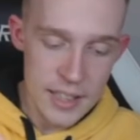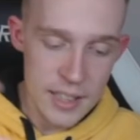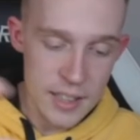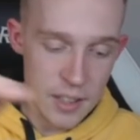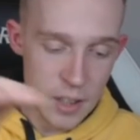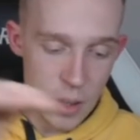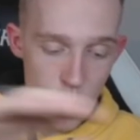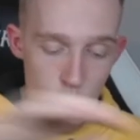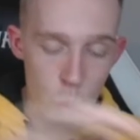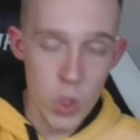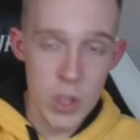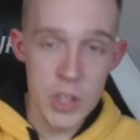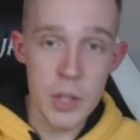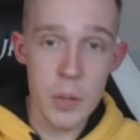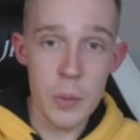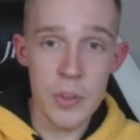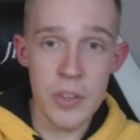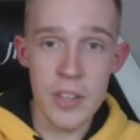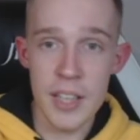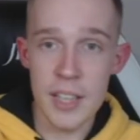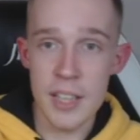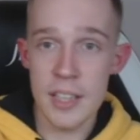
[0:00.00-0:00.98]
What you
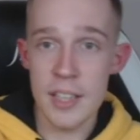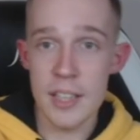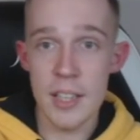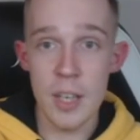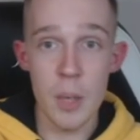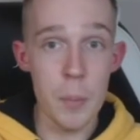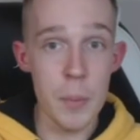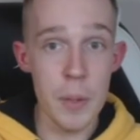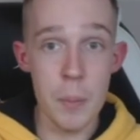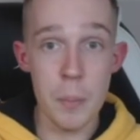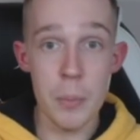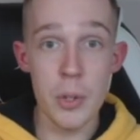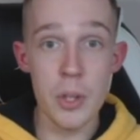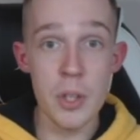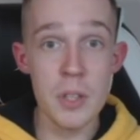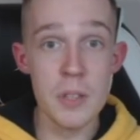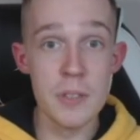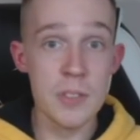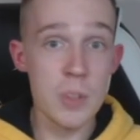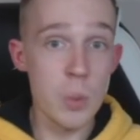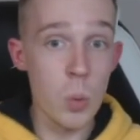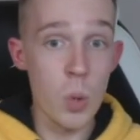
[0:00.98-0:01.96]
think can be
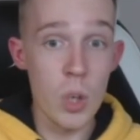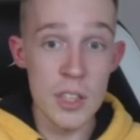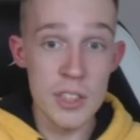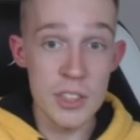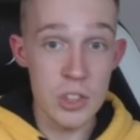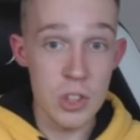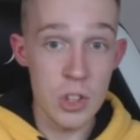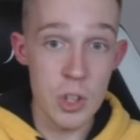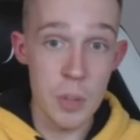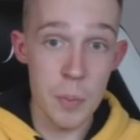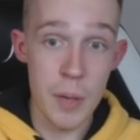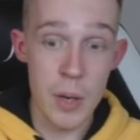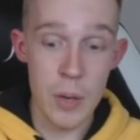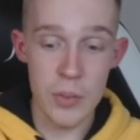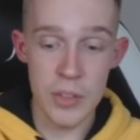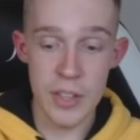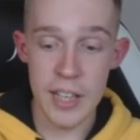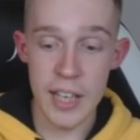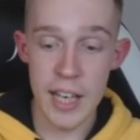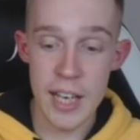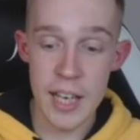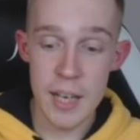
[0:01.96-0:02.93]
improved, what is good about the
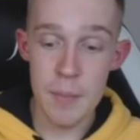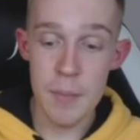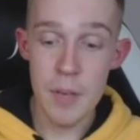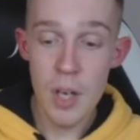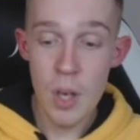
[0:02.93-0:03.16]
game.